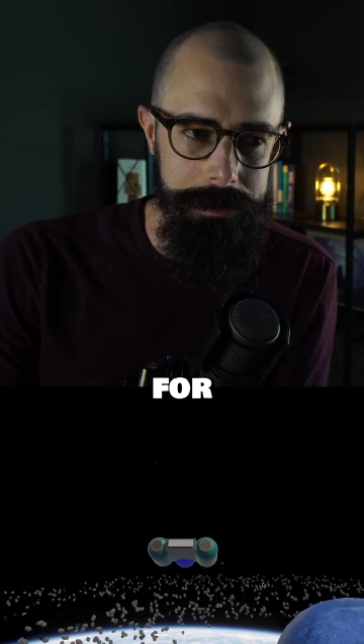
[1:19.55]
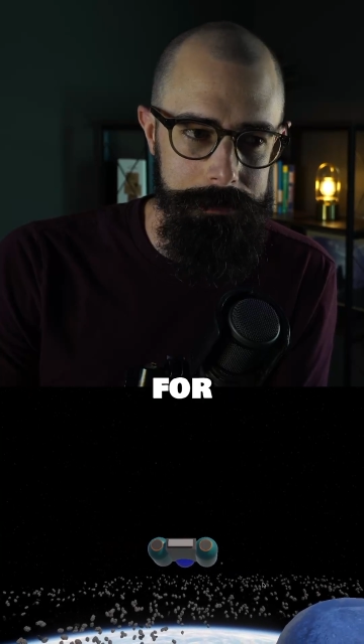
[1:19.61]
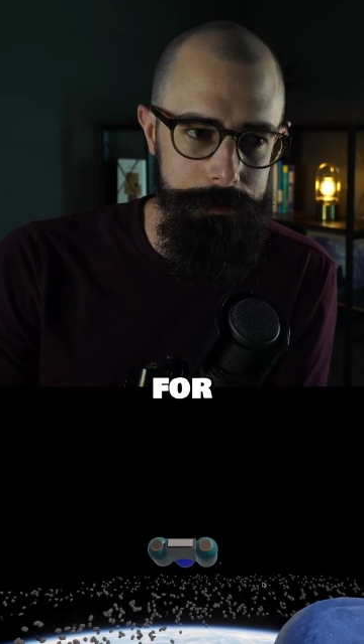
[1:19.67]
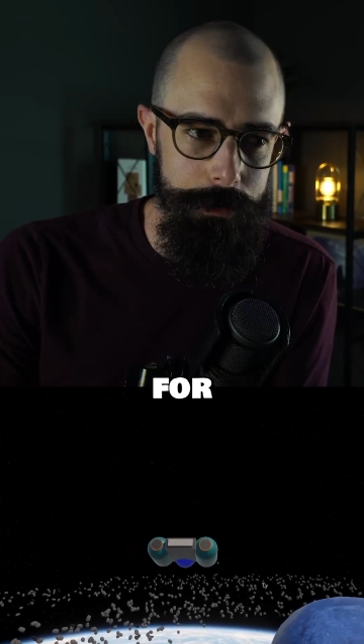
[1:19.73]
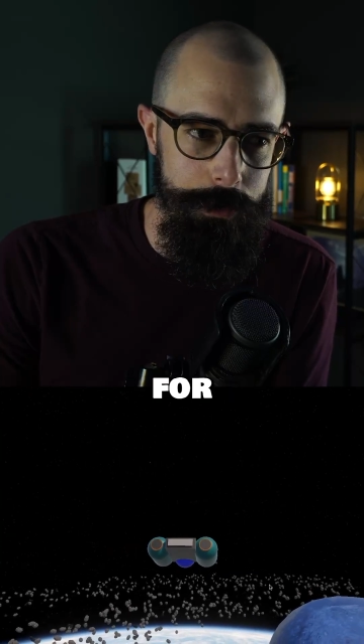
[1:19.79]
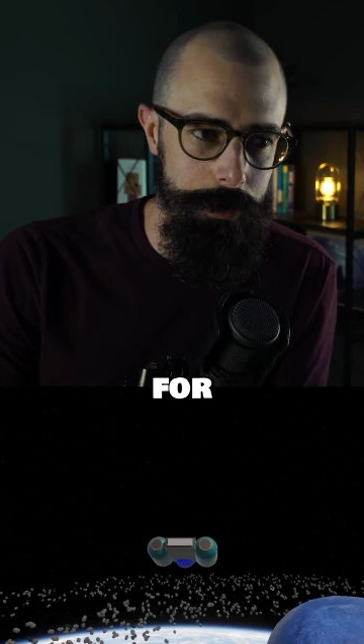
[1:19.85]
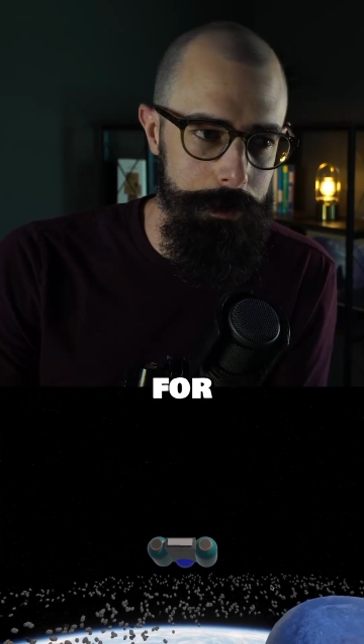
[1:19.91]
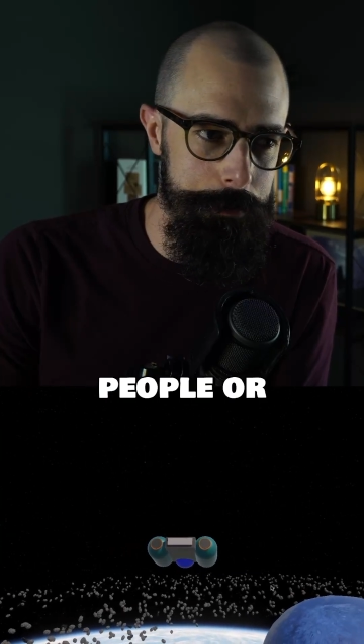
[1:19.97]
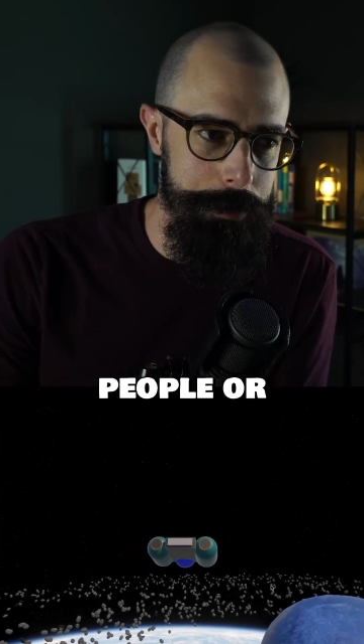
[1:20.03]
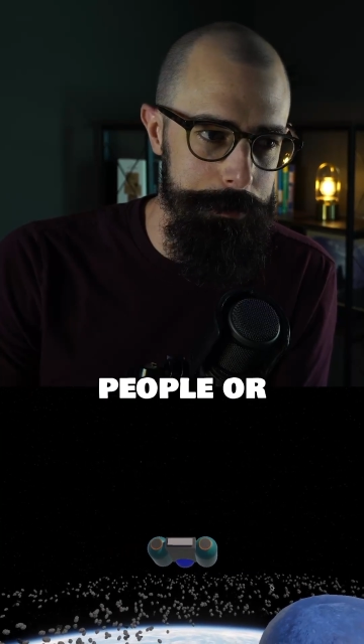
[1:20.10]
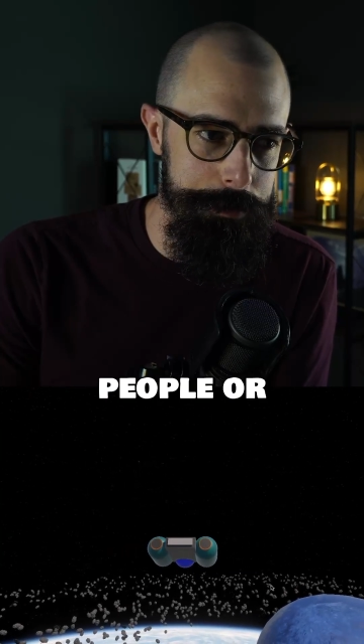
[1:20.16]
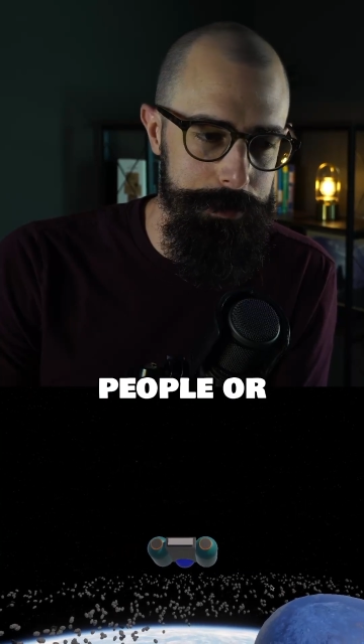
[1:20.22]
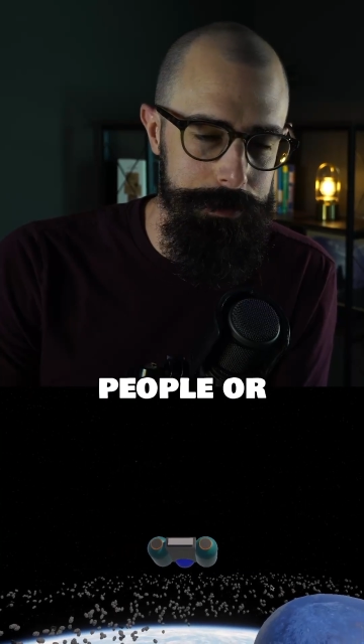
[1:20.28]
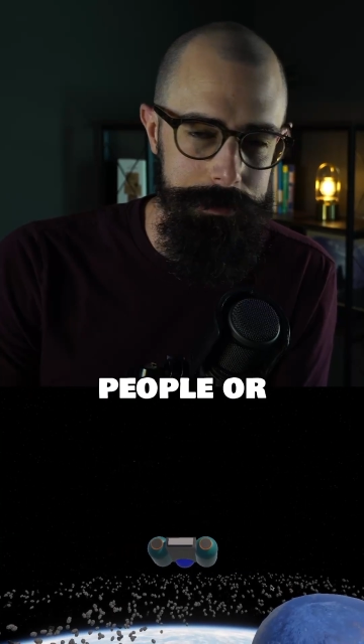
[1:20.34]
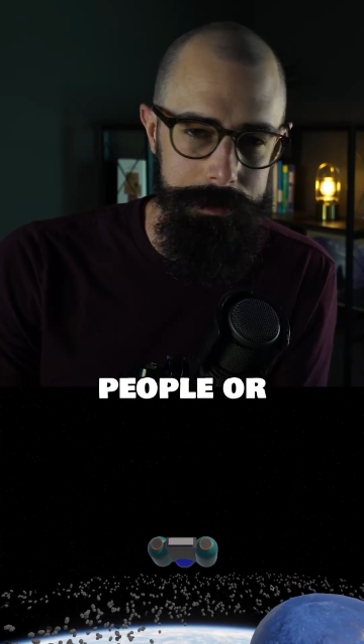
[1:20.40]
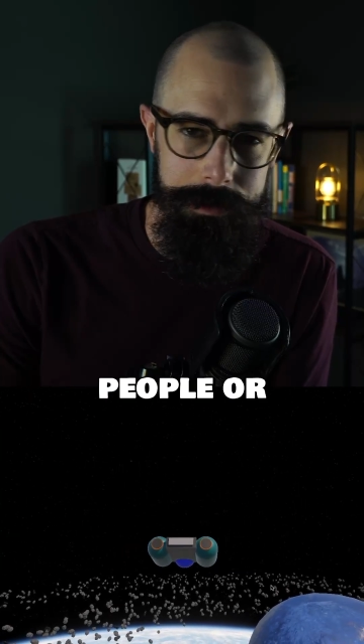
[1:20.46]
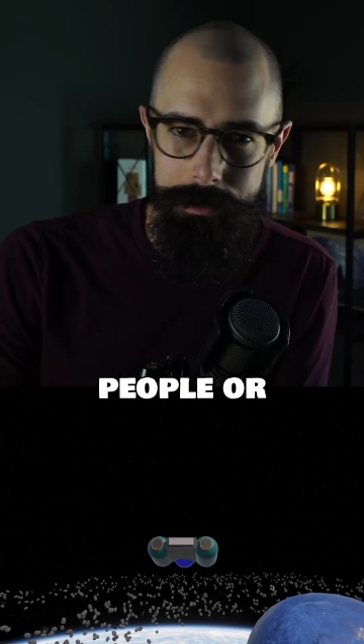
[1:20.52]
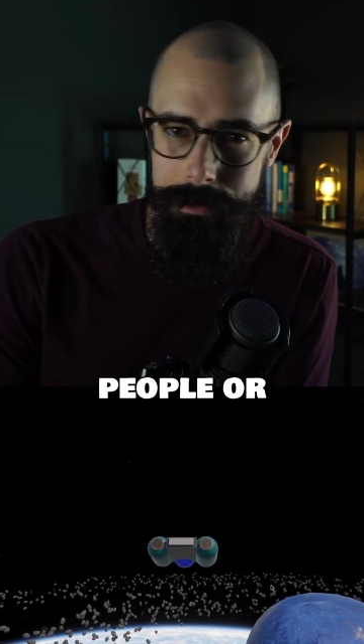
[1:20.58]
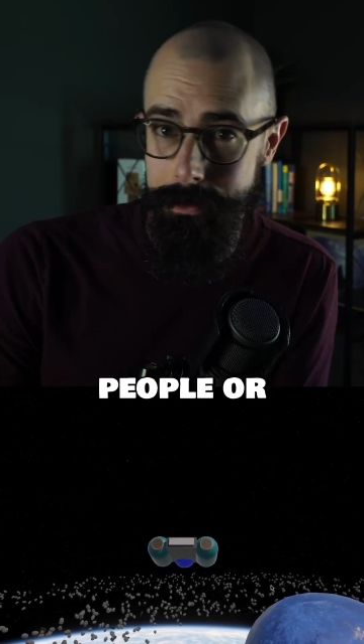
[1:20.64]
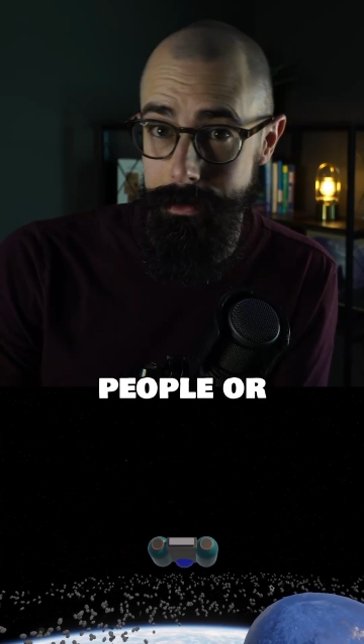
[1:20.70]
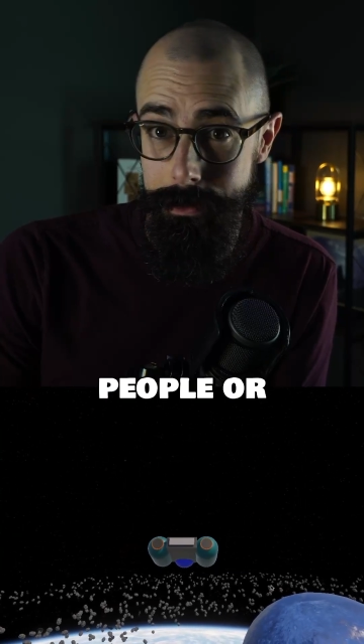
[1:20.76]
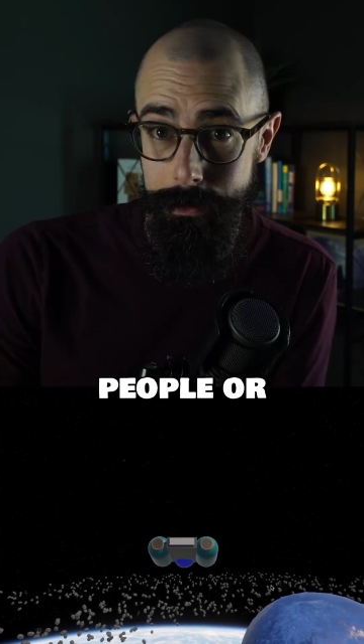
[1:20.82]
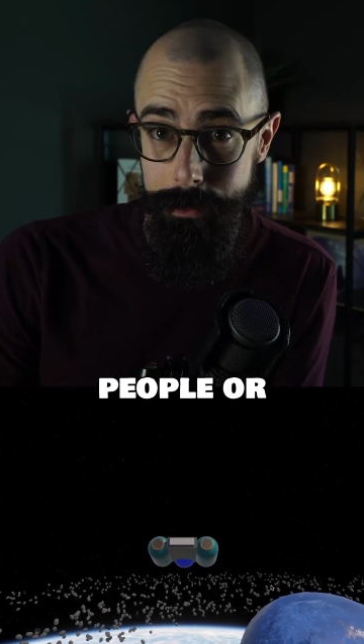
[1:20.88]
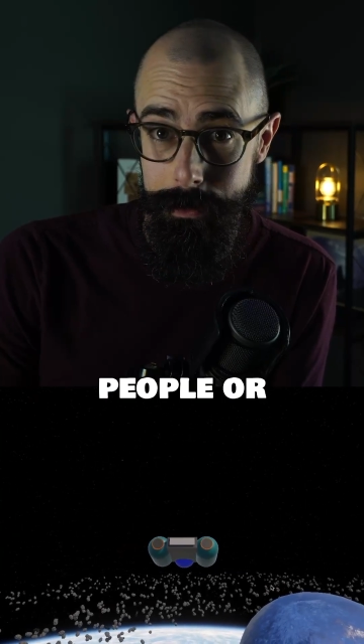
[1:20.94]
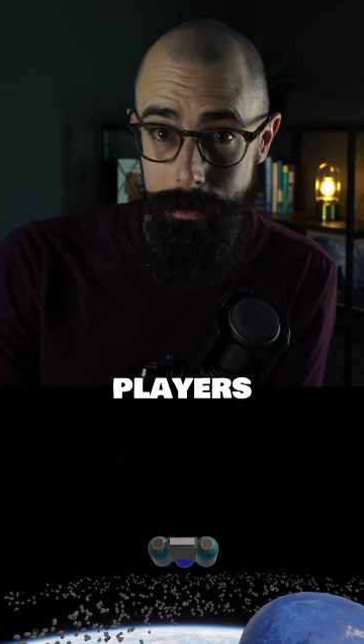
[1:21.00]
for people or,
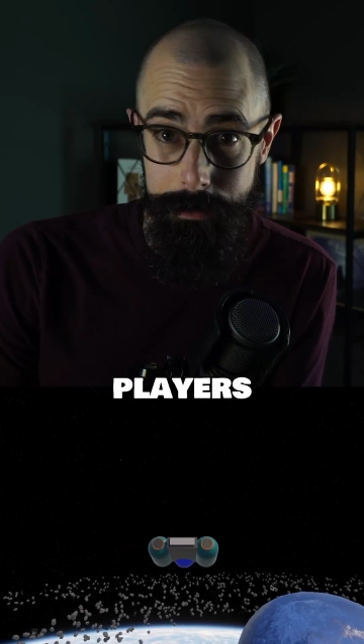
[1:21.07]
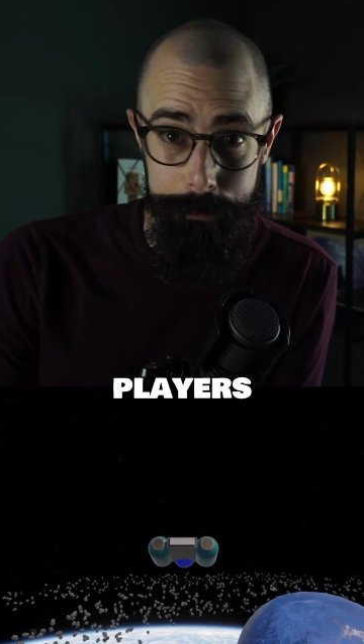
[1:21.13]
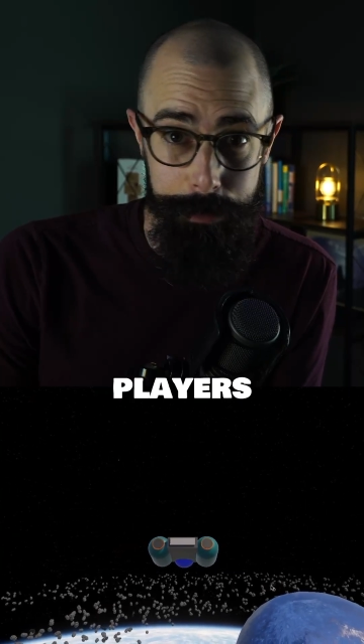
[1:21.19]
or,